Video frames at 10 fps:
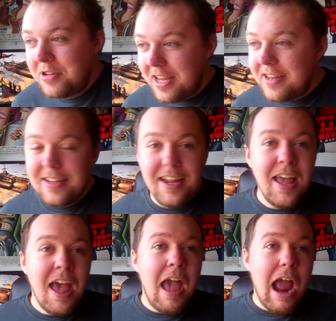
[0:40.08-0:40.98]
presenting
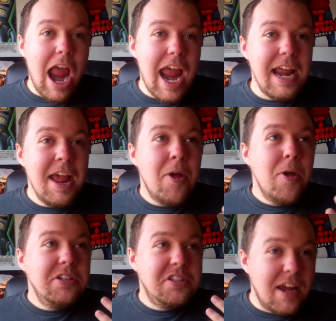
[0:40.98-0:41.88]
a,
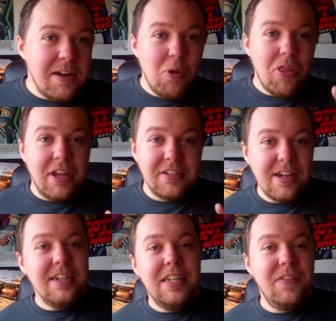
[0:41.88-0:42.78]
sci a
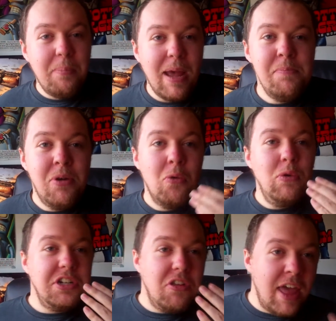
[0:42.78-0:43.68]
scientific paper
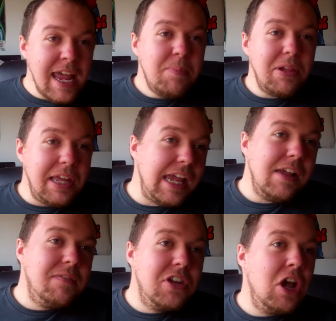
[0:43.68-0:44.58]
which they
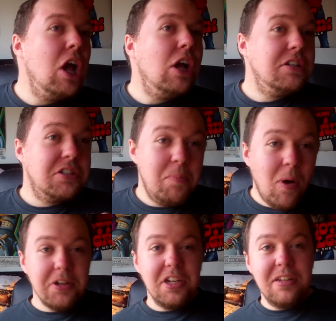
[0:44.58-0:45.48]
believed
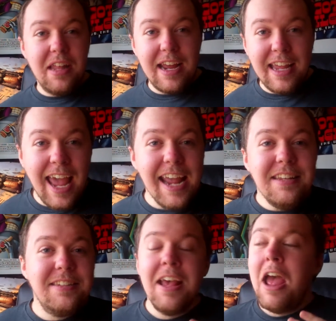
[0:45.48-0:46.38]
supported their
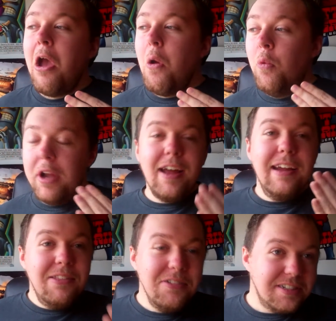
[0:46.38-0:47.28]
case, when I
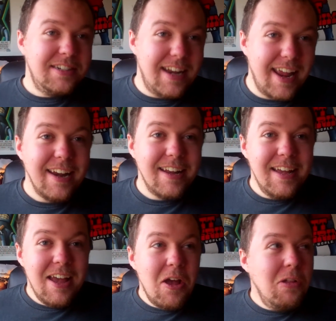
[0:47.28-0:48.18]
looked at it,
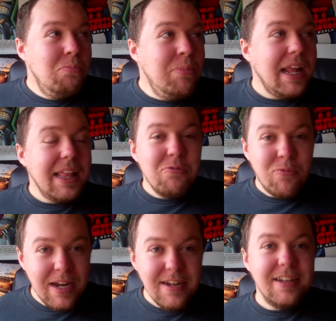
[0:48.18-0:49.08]
merely
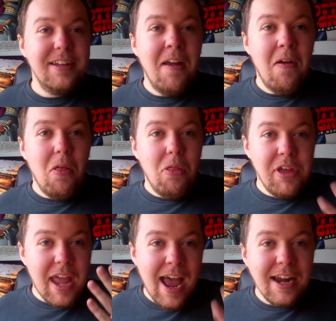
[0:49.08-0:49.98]
reading
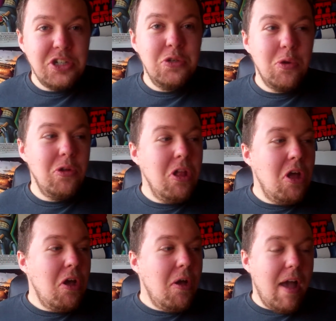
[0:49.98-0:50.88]
the actual
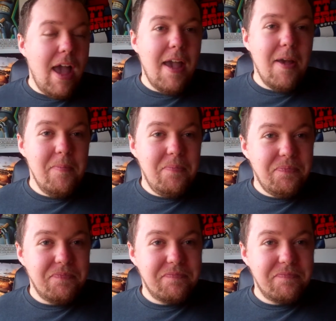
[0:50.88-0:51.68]
um,